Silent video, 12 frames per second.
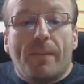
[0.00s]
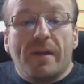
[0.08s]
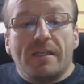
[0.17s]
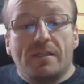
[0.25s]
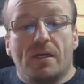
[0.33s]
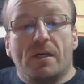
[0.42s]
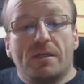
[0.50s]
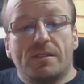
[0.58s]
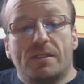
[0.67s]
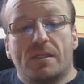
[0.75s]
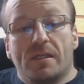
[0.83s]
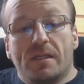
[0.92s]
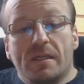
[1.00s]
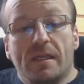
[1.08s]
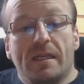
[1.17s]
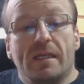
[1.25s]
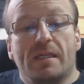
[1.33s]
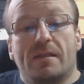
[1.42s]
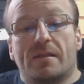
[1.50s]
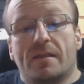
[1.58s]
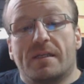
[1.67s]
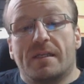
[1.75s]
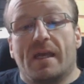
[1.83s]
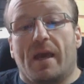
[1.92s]
But it does need
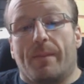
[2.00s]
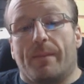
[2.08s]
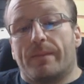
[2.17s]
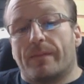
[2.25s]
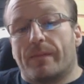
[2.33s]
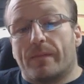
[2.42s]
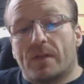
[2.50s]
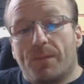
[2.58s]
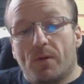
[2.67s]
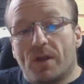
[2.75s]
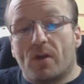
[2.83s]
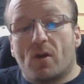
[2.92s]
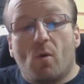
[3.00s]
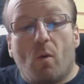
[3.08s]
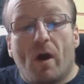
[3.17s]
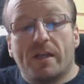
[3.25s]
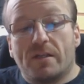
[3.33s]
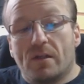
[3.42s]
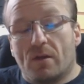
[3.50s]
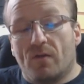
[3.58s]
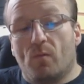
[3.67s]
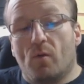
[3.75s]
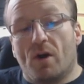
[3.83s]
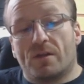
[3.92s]
the DM to put in quite a lot
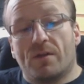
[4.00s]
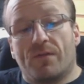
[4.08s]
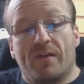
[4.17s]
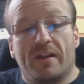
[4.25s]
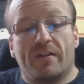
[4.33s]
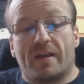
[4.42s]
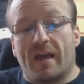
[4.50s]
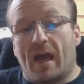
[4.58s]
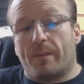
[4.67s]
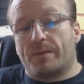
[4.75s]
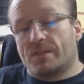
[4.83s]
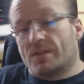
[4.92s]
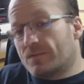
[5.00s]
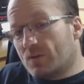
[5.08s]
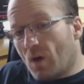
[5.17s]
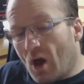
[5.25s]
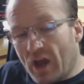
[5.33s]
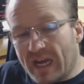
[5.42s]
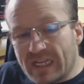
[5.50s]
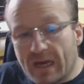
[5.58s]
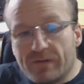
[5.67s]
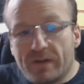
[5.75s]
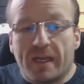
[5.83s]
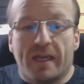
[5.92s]
of work to fill in the gaps, to iron
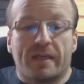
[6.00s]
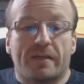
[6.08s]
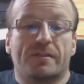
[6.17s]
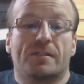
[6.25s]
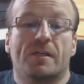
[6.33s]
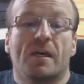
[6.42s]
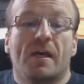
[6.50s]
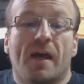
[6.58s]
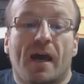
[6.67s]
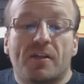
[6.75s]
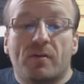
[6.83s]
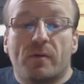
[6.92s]
out the kinks, and